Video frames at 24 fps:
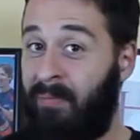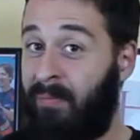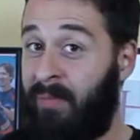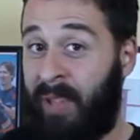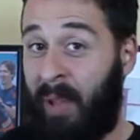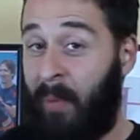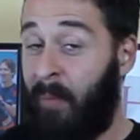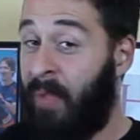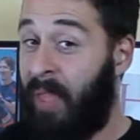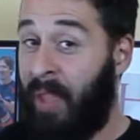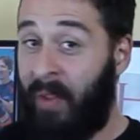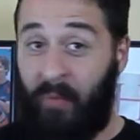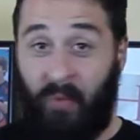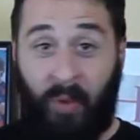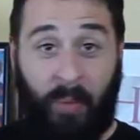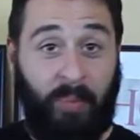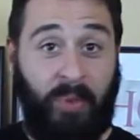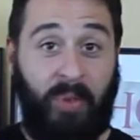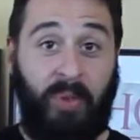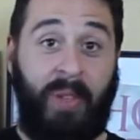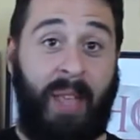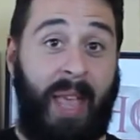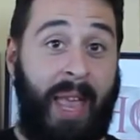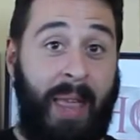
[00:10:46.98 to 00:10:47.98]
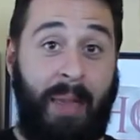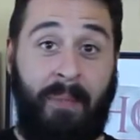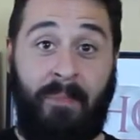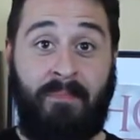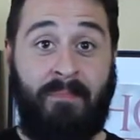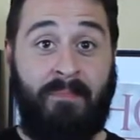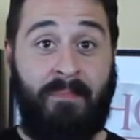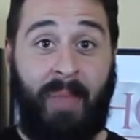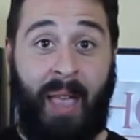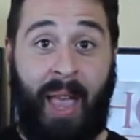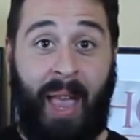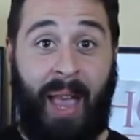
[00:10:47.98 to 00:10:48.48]
something from today,
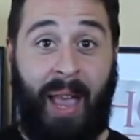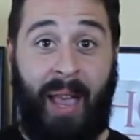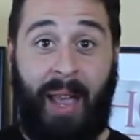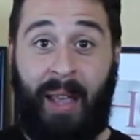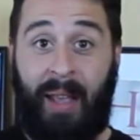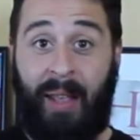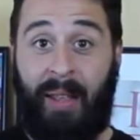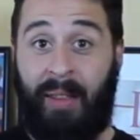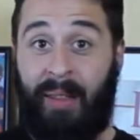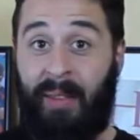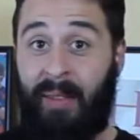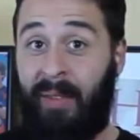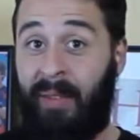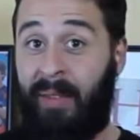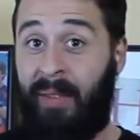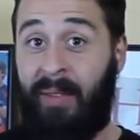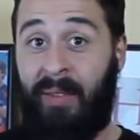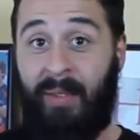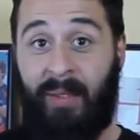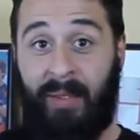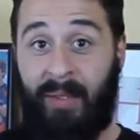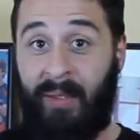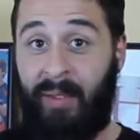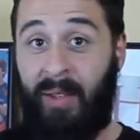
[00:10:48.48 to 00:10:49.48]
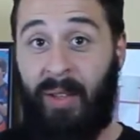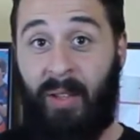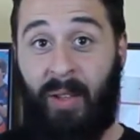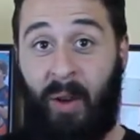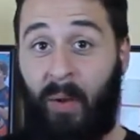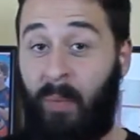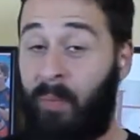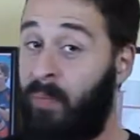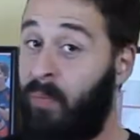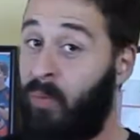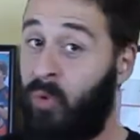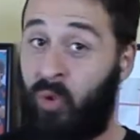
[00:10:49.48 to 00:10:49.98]
and you
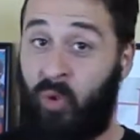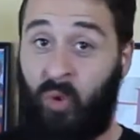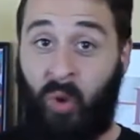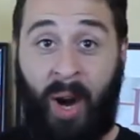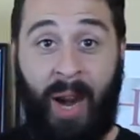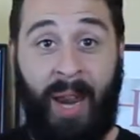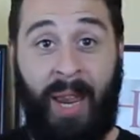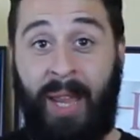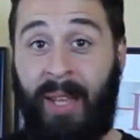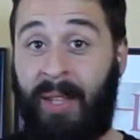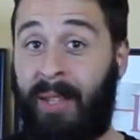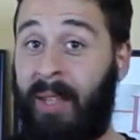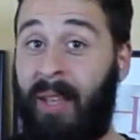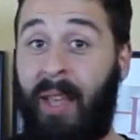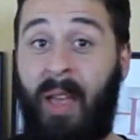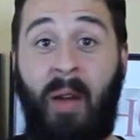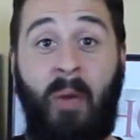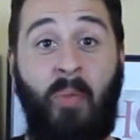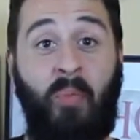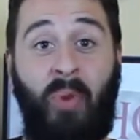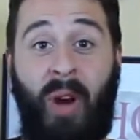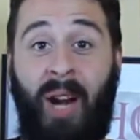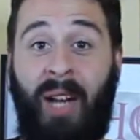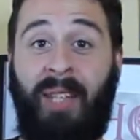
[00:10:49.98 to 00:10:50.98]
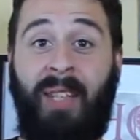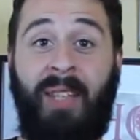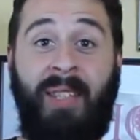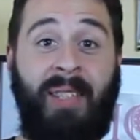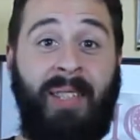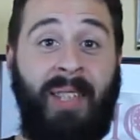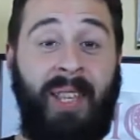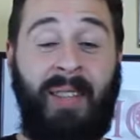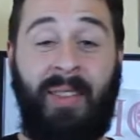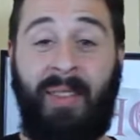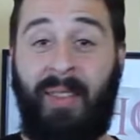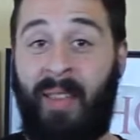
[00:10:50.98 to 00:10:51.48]
know, try it, practice
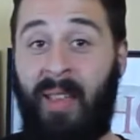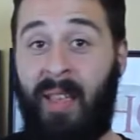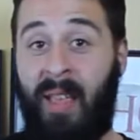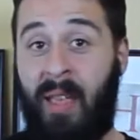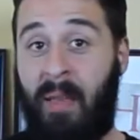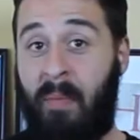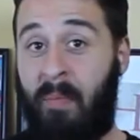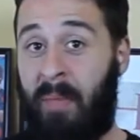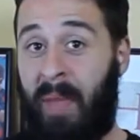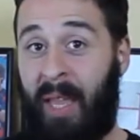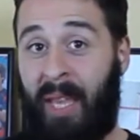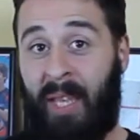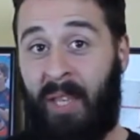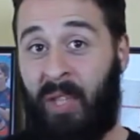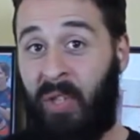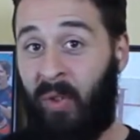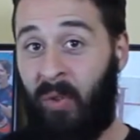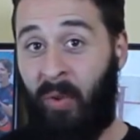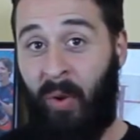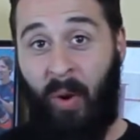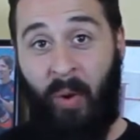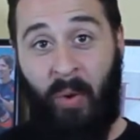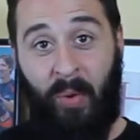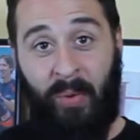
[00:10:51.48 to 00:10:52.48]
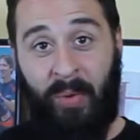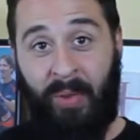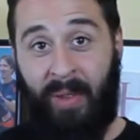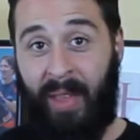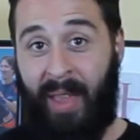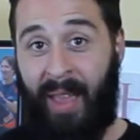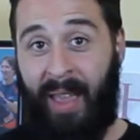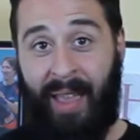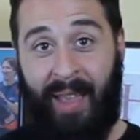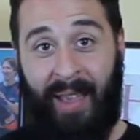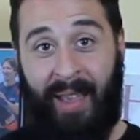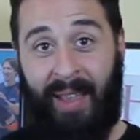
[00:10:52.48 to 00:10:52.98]
it, make it your own,
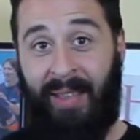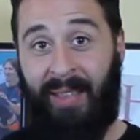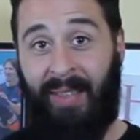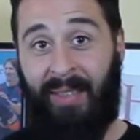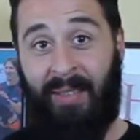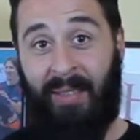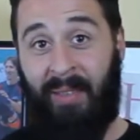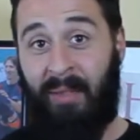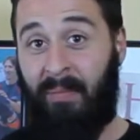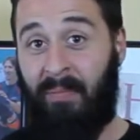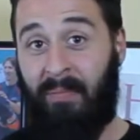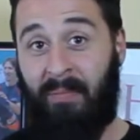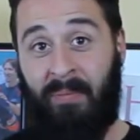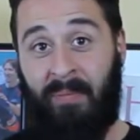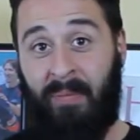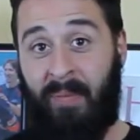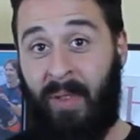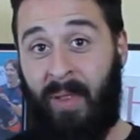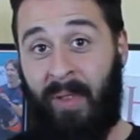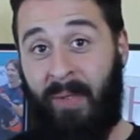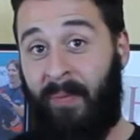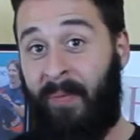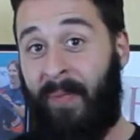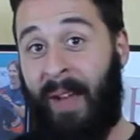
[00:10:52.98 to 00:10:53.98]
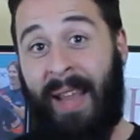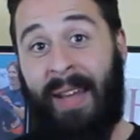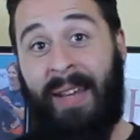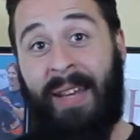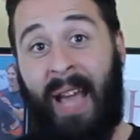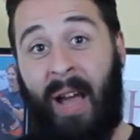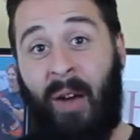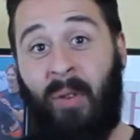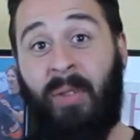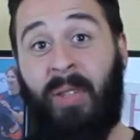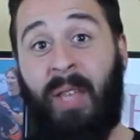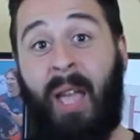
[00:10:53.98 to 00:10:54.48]
and find
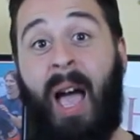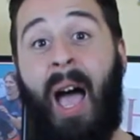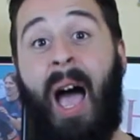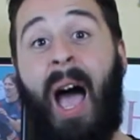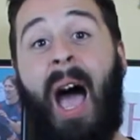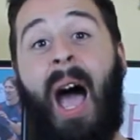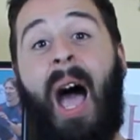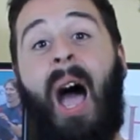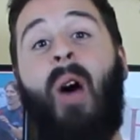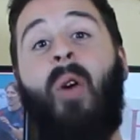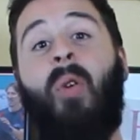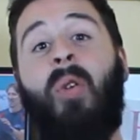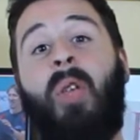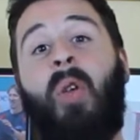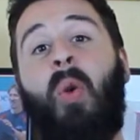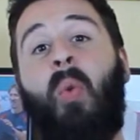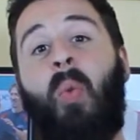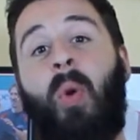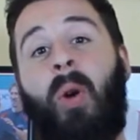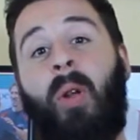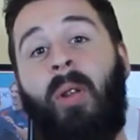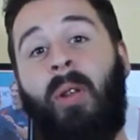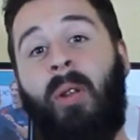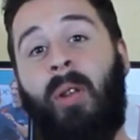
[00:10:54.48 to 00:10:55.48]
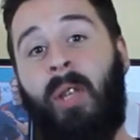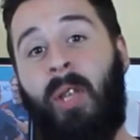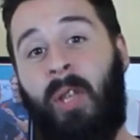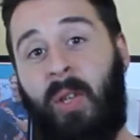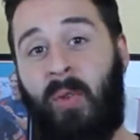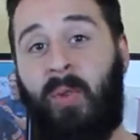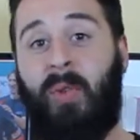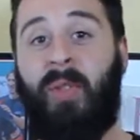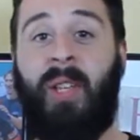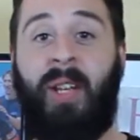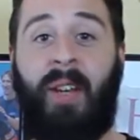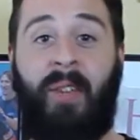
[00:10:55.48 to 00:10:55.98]
out how you will
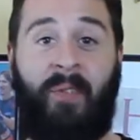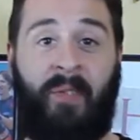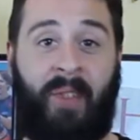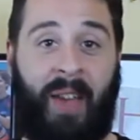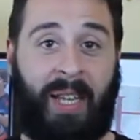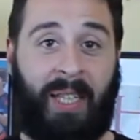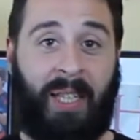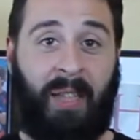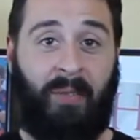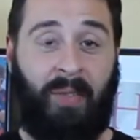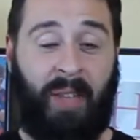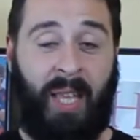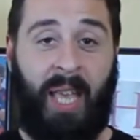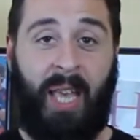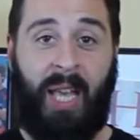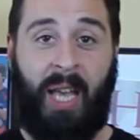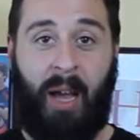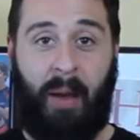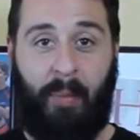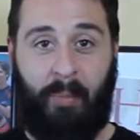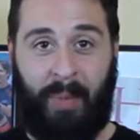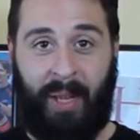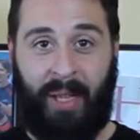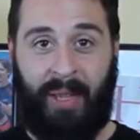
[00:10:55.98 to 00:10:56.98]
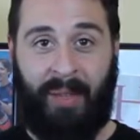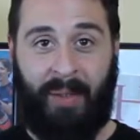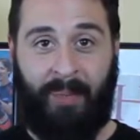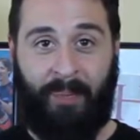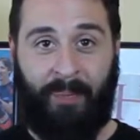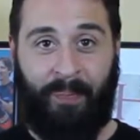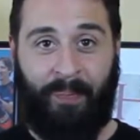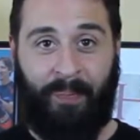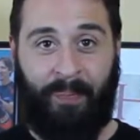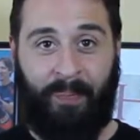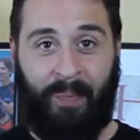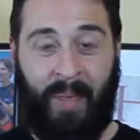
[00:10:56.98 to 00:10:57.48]
use it effectively in combat.
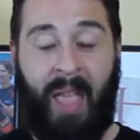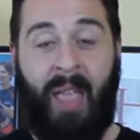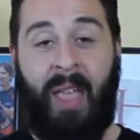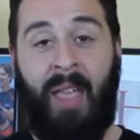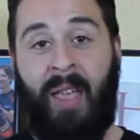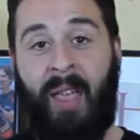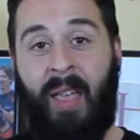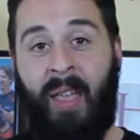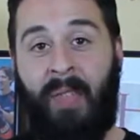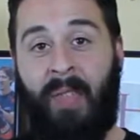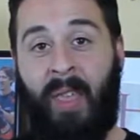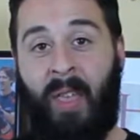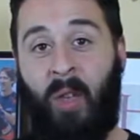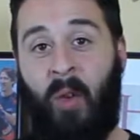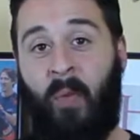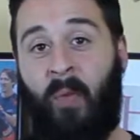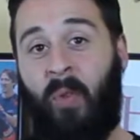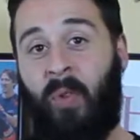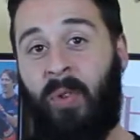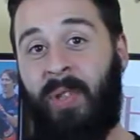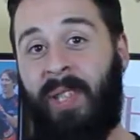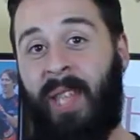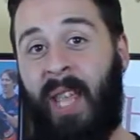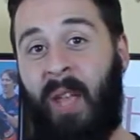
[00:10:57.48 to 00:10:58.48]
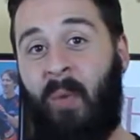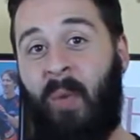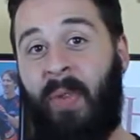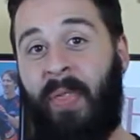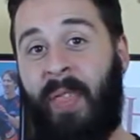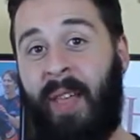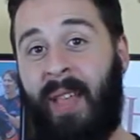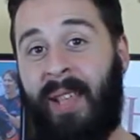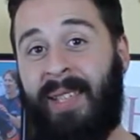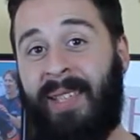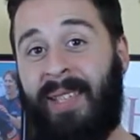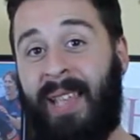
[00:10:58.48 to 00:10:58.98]
Thank you for staying with
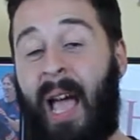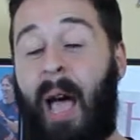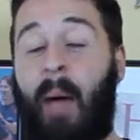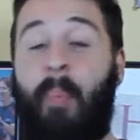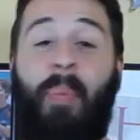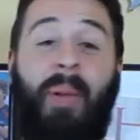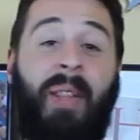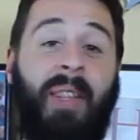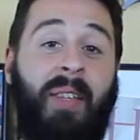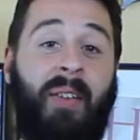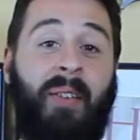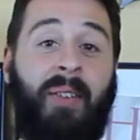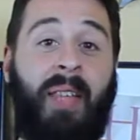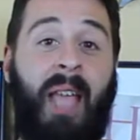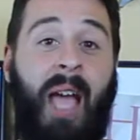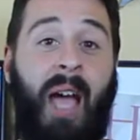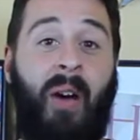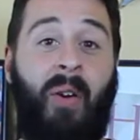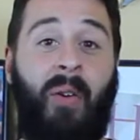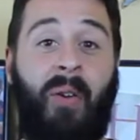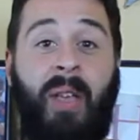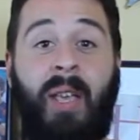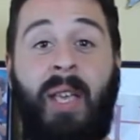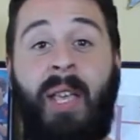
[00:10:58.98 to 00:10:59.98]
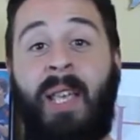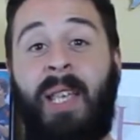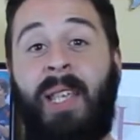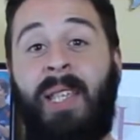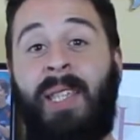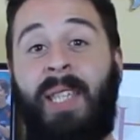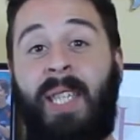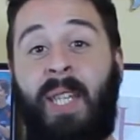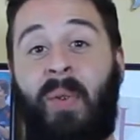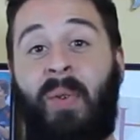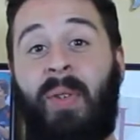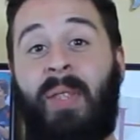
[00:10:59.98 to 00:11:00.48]
us up until now.
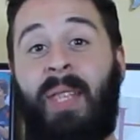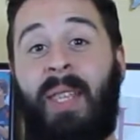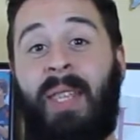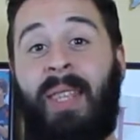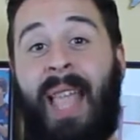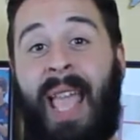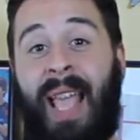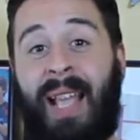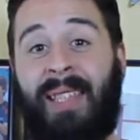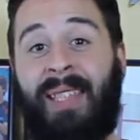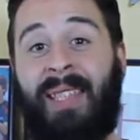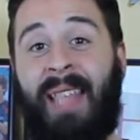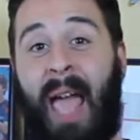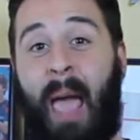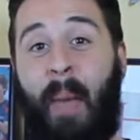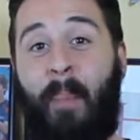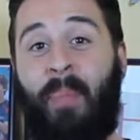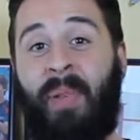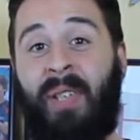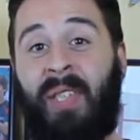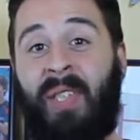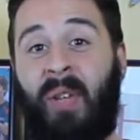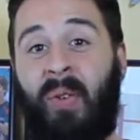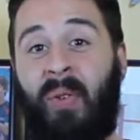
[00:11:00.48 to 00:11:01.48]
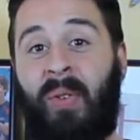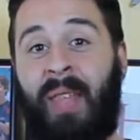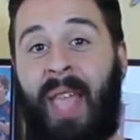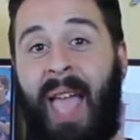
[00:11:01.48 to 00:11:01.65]
See you in the next episode,